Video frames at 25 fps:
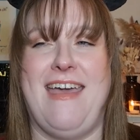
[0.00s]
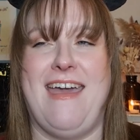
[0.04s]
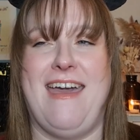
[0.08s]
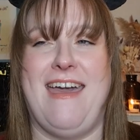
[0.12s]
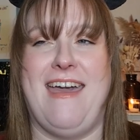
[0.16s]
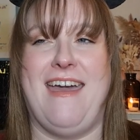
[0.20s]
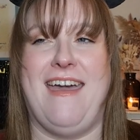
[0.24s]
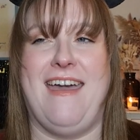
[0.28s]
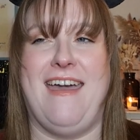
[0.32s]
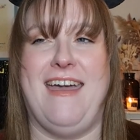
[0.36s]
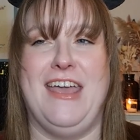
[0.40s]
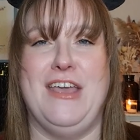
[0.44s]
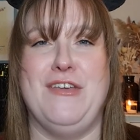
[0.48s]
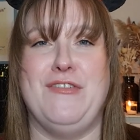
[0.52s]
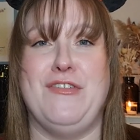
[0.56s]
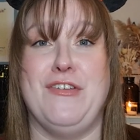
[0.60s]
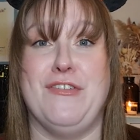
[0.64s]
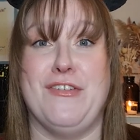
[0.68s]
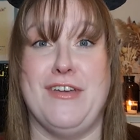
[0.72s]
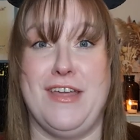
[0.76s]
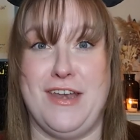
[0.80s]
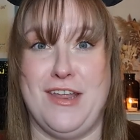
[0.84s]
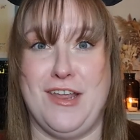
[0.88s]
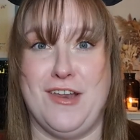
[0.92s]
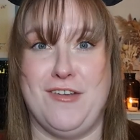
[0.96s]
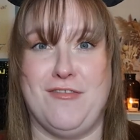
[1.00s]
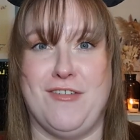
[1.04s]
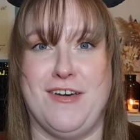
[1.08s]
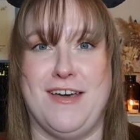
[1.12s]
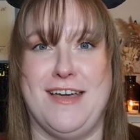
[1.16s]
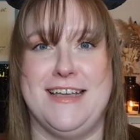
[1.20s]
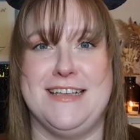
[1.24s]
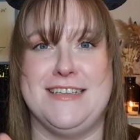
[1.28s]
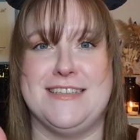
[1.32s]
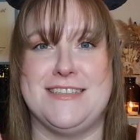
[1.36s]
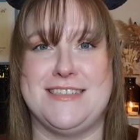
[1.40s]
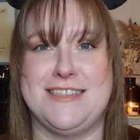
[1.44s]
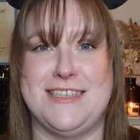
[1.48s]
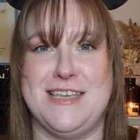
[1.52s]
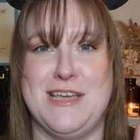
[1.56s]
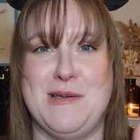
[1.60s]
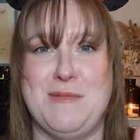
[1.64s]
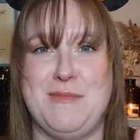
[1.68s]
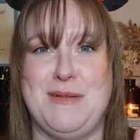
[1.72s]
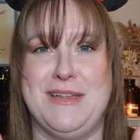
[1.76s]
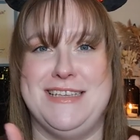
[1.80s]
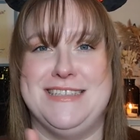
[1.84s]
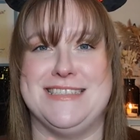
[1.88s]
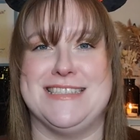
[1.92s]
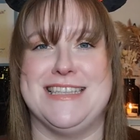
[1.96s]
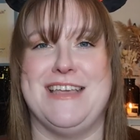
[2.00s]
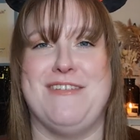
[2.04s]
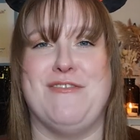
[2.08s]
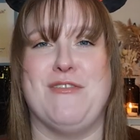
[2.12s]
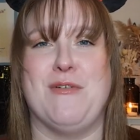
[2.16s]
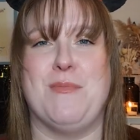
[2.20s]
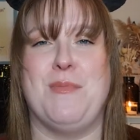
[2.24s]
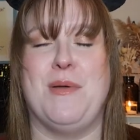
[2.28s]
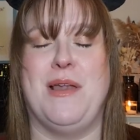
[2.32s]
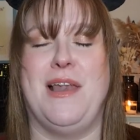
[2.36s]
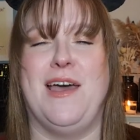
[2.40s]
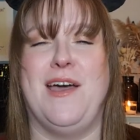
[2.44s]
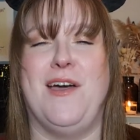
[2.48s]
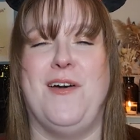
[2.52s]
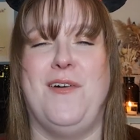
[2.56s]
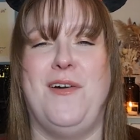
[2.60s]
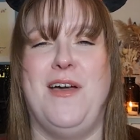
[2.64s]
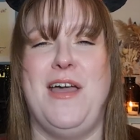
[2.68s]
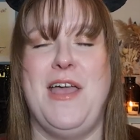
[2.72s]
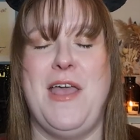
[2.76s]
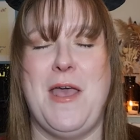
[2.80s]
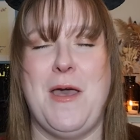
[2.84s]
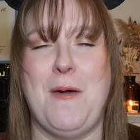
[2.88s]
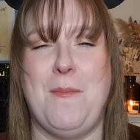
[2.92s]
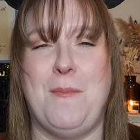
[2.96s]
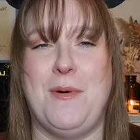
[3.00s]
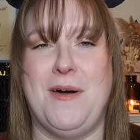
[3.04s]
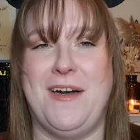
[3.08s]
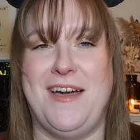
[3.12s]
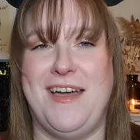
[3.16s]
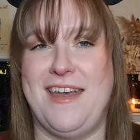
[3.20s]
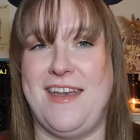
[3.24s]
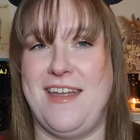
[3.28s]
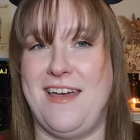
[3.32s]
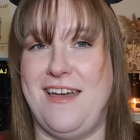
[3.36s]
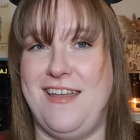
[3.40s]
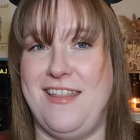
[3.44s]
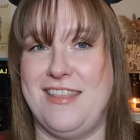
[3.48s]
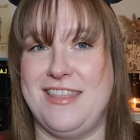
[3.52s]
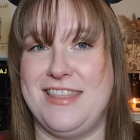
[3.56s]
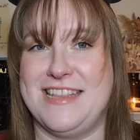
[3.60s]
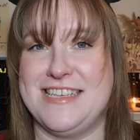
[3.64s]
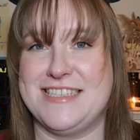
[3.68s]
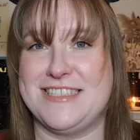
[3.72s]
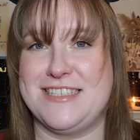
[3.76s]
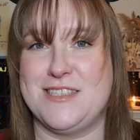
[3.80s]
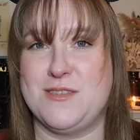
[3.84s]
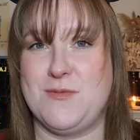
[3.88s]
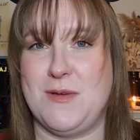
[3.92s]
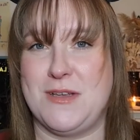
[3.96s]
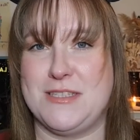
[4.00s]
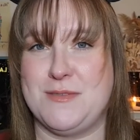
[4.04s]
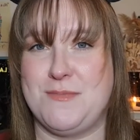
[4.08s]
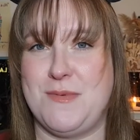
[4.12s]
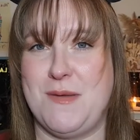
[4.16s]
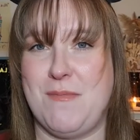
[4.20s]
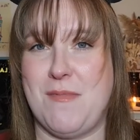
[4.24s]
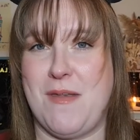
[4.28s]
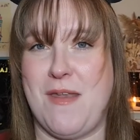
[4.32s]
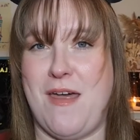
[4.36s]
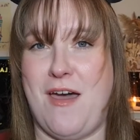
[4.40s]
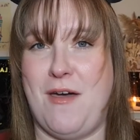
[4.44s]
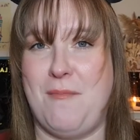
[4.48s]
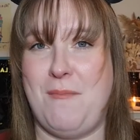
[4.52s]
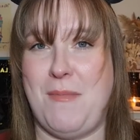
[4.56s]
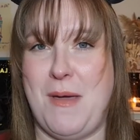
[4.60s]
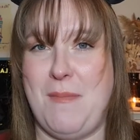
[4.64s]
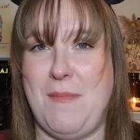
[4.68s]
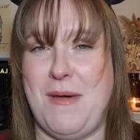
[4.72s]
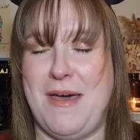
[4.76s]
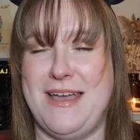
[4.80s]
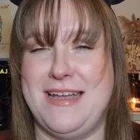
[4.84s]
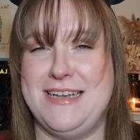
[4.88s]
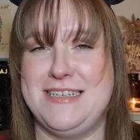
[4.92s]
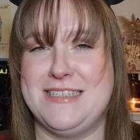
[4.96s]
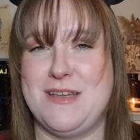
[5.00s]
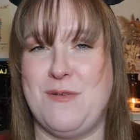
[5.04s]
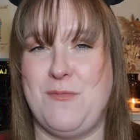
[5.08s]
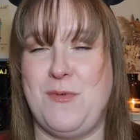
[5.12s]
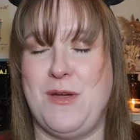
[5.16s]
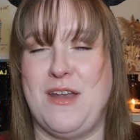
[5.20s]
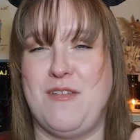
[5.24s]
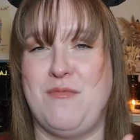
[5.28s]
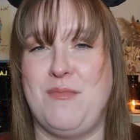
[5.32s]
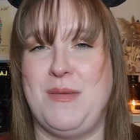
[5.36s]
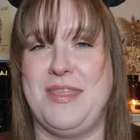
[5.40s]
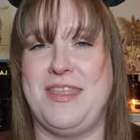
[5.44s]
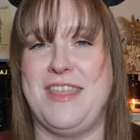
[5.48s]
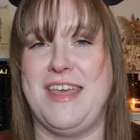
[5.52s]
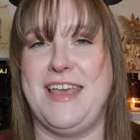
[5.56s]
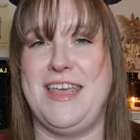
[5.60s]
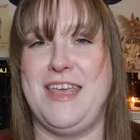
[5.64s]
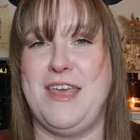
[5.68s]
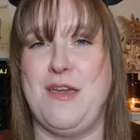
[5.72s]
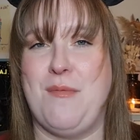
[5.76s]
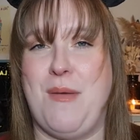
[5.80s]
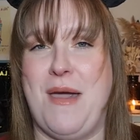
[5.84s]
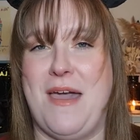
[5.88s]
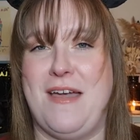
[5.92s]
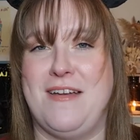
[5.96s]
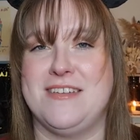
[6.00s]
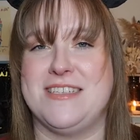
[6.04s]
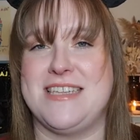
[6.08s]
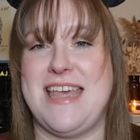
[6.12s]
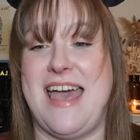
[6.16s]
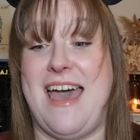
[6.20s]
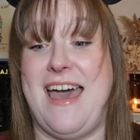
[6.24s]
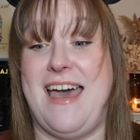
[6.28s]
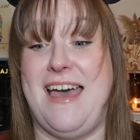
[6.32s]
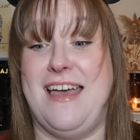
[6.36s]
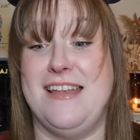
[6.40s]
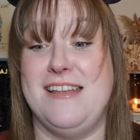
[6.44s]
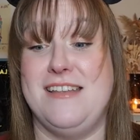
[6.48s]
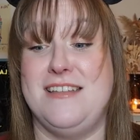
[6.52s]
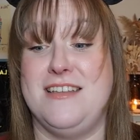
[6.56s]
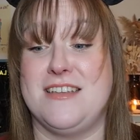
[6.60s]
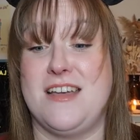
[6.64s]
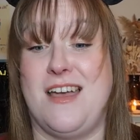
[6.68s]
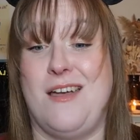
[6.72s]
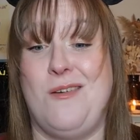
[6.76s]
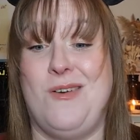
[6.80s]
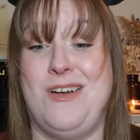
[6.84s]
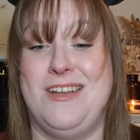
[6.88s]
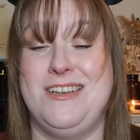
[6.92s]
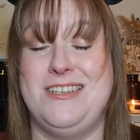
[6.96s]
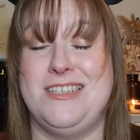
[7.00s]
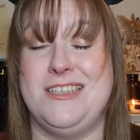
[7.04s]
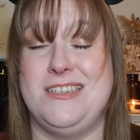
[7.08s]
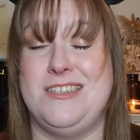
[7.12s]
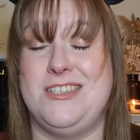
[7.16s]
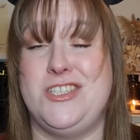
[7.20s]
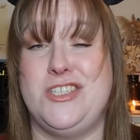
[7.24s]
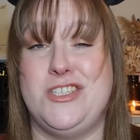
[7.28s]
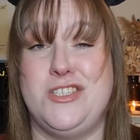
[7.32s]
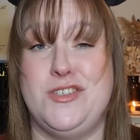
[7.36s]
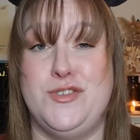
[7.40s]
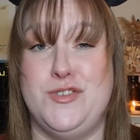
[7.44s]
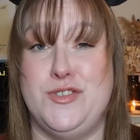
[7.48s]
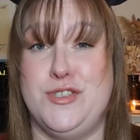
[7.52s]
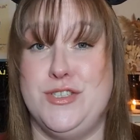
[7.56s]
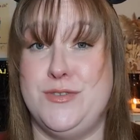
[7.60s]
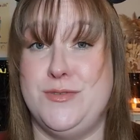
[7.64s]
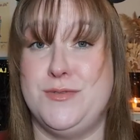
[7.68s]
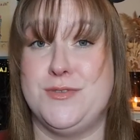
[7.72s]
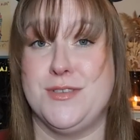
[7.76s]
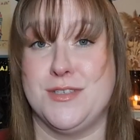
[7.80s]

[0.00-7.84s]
Uh, if you've any advice, please leave it below. But this is what's been on my mind and what I've been thinking about and I wanted to do